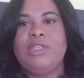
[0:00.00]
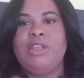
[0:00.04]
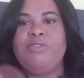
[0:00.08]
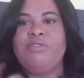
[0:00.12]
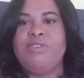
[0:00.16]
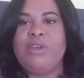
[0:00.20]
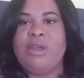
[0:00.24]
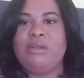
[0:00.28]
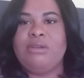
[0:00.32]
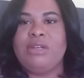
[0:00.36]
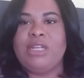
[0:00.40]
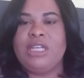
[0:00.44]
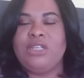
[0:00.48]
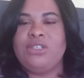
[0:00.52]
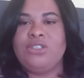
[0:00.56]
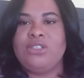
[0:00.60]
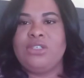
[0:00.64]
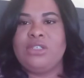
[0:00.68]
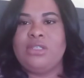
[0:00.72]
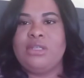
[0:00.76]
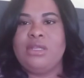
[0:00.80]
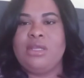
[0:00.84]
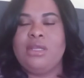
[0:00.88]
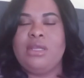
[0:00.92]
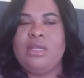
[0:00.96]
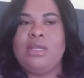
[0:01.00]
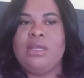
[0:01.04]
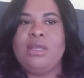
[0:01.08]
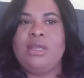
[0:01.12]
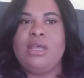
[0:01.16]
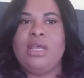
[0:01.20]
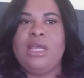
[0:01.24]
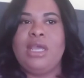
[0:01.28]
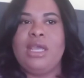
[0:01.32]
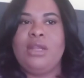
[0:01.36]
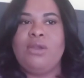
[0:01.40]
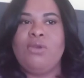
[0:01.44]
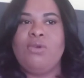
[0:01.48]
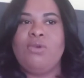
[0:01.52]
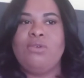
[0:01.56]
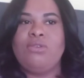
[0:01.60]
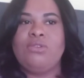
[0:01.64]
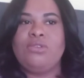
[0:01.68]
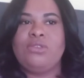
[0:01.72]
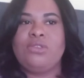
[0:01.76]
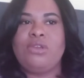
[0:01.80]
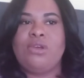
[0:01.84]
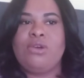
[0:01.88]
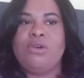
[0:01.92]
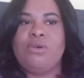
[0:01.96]
foundation. And
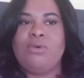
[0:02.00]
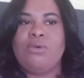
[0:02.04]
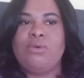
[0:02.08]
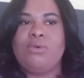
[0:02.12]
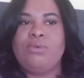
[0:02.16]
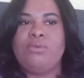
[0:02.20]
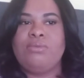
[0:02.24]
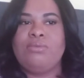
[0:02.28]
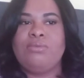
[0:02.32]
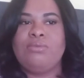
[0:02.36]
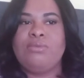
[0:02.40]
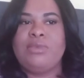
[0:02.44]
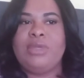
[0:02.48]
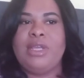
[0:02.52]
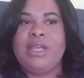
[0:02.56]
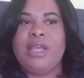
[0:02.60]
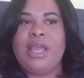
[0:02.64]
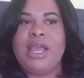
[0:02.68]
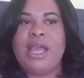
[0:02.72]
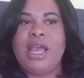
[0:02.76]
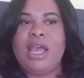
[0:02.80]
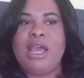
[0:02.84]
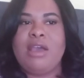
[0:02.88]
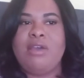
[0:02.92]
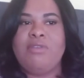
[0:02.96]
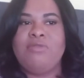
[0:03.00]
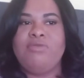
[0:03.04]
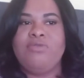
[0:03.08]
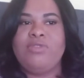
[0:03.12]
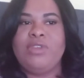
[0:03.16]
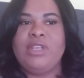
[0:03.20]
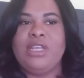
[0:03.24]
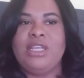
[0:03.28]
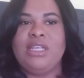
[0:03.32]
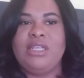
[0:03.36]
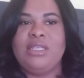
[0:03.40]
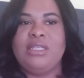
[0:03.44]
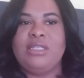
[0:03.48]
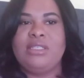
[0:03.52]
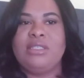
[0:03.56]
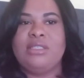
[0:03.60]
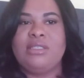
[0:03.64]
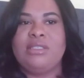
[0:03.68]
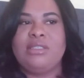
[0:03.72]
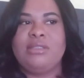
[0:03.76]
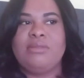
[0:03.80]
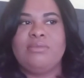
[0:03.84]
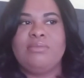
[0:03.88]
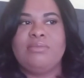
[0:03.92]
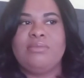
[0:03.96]
also they have
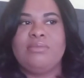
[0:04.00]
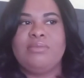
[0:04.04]
these,